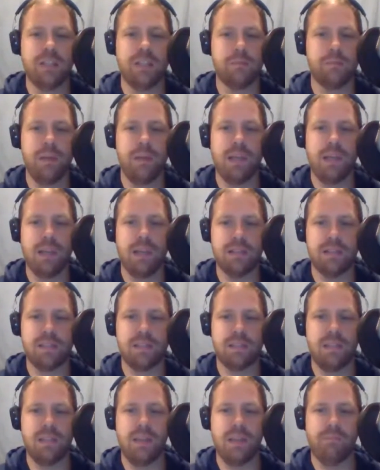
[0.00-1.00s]
as
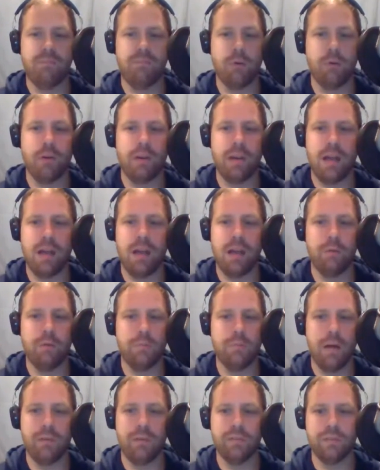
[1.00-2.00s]
Steve pointed out, with Melvin
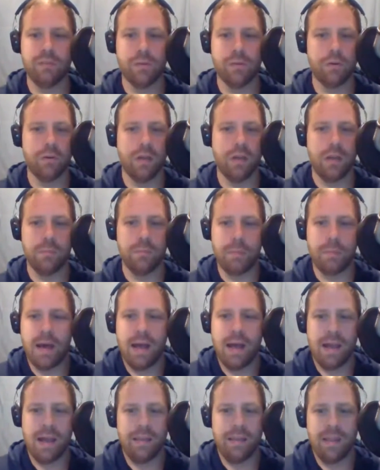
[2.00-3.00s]
Gordon on bye
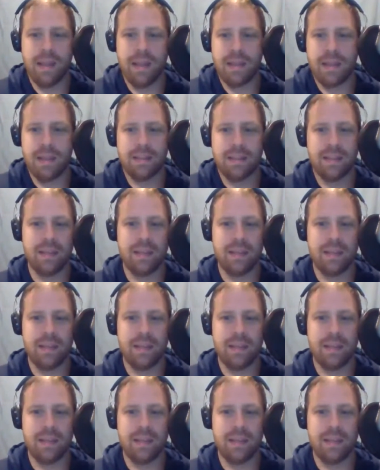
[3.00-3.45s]
and that kind of thing,